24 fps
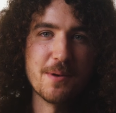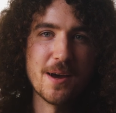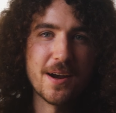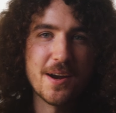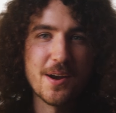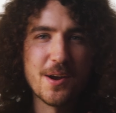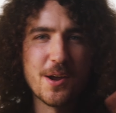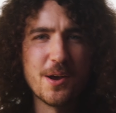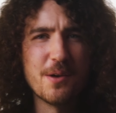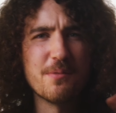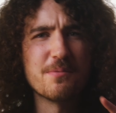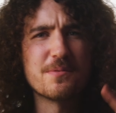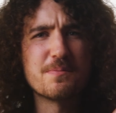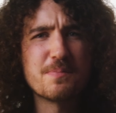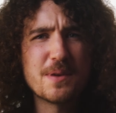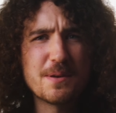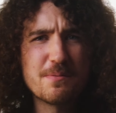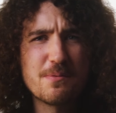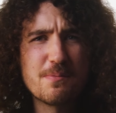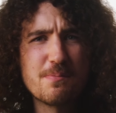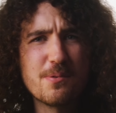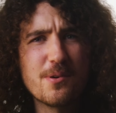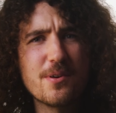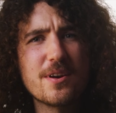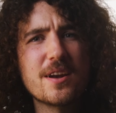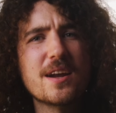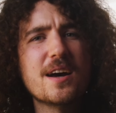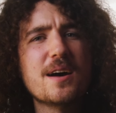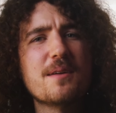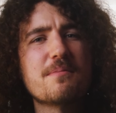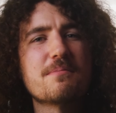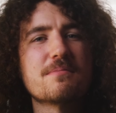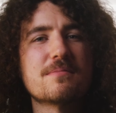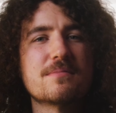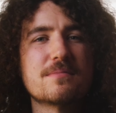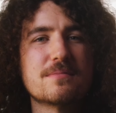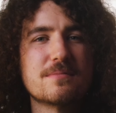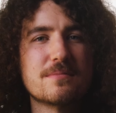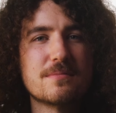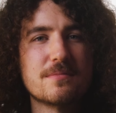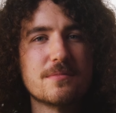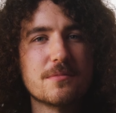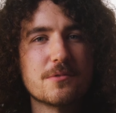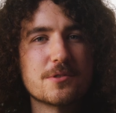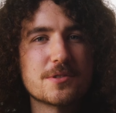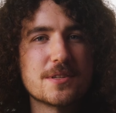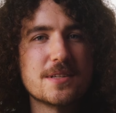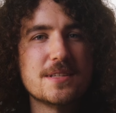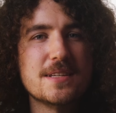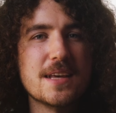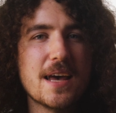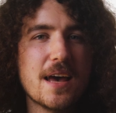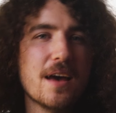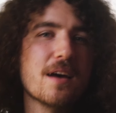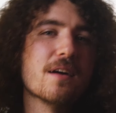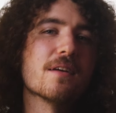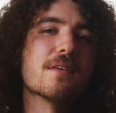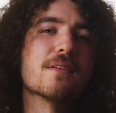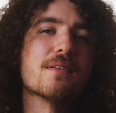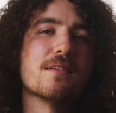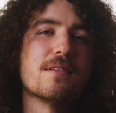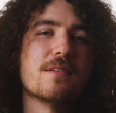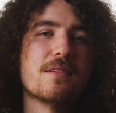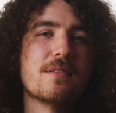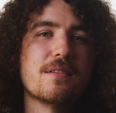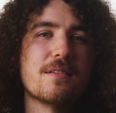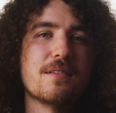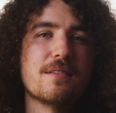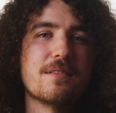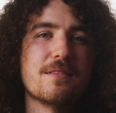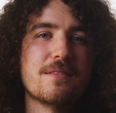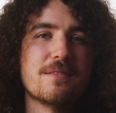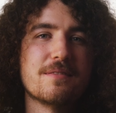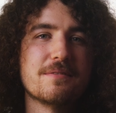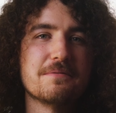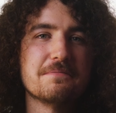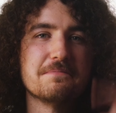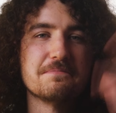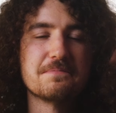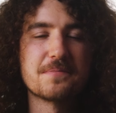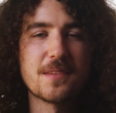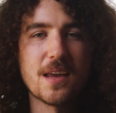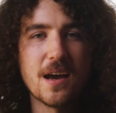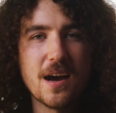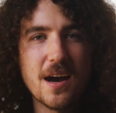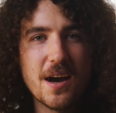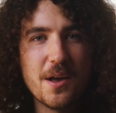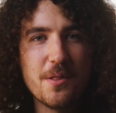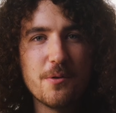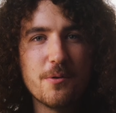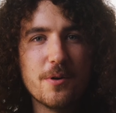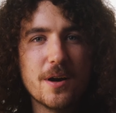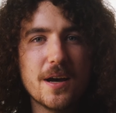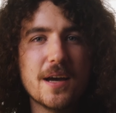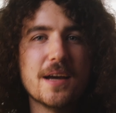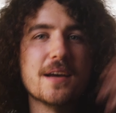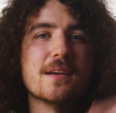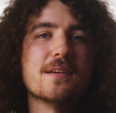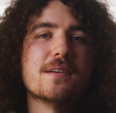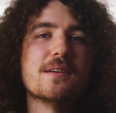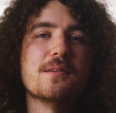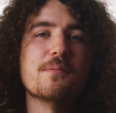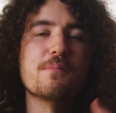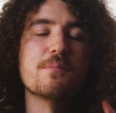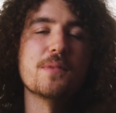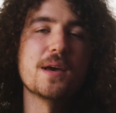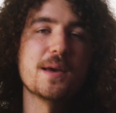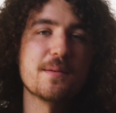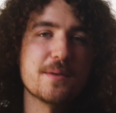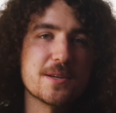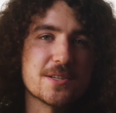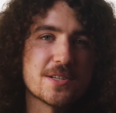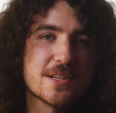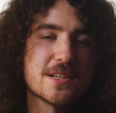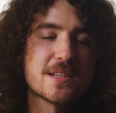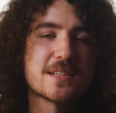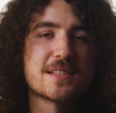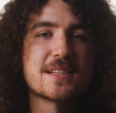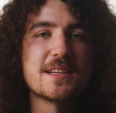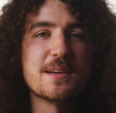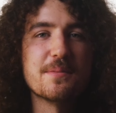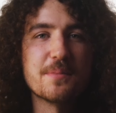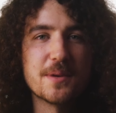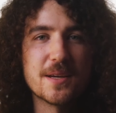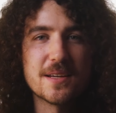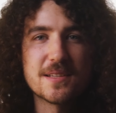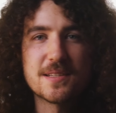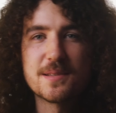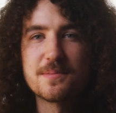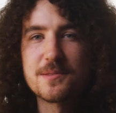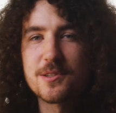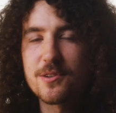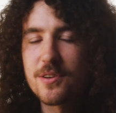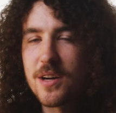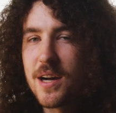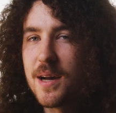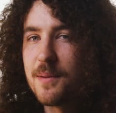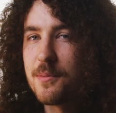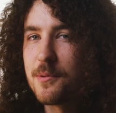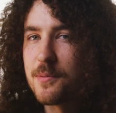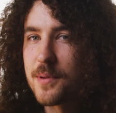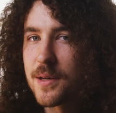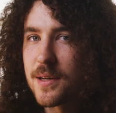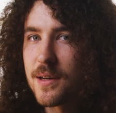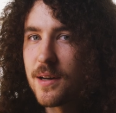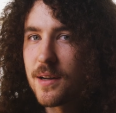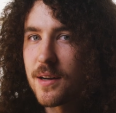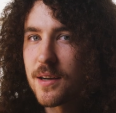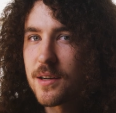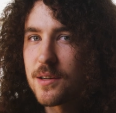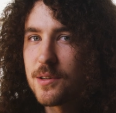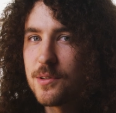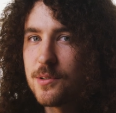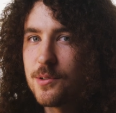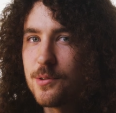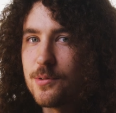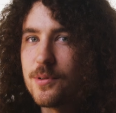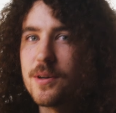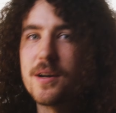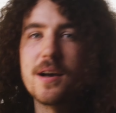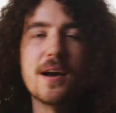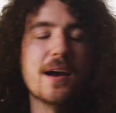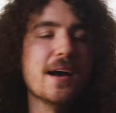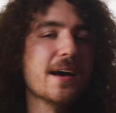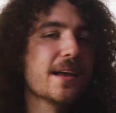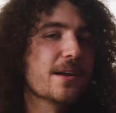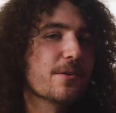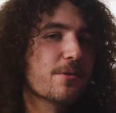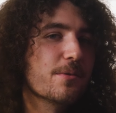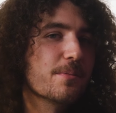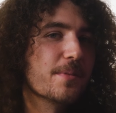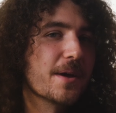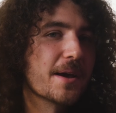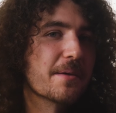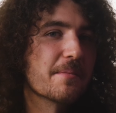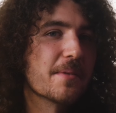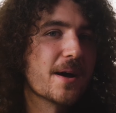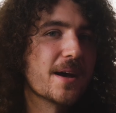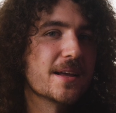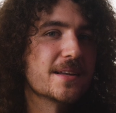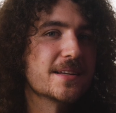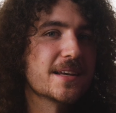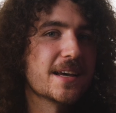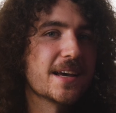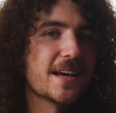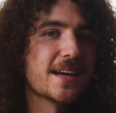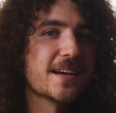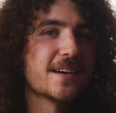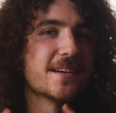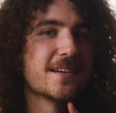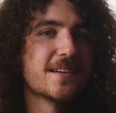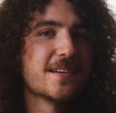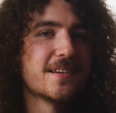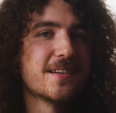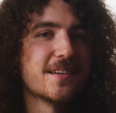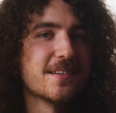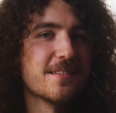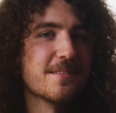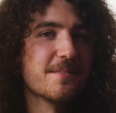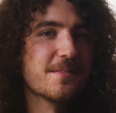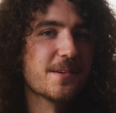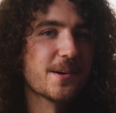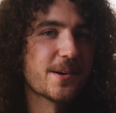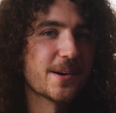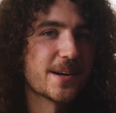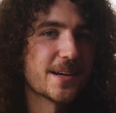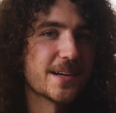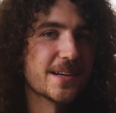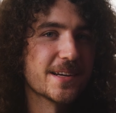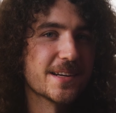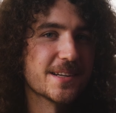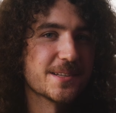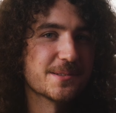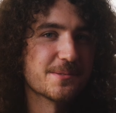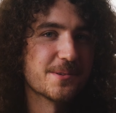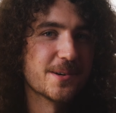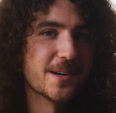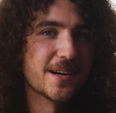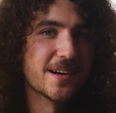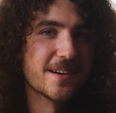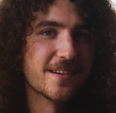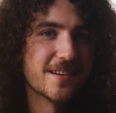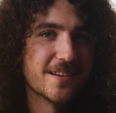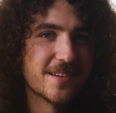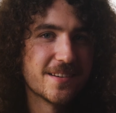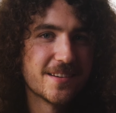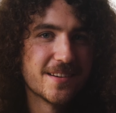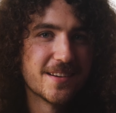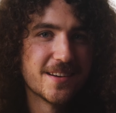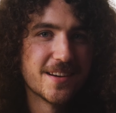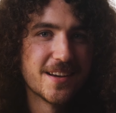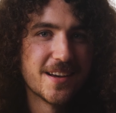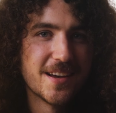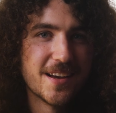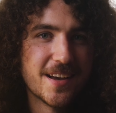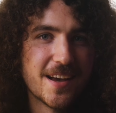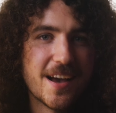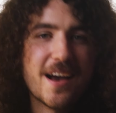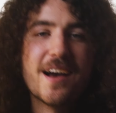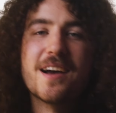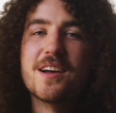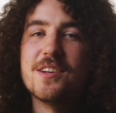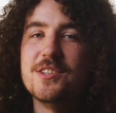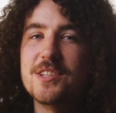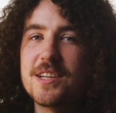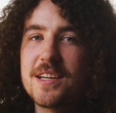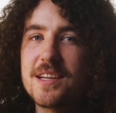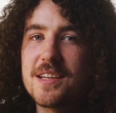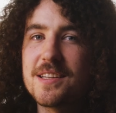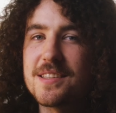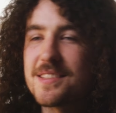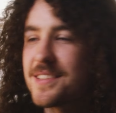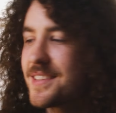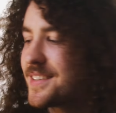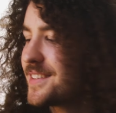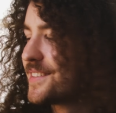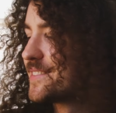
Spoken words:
I don't know, people point up or is it down? Either way, maybe you should just give me a subscribe. It'd be kind of cool and it will make my day very good as well. Cheers.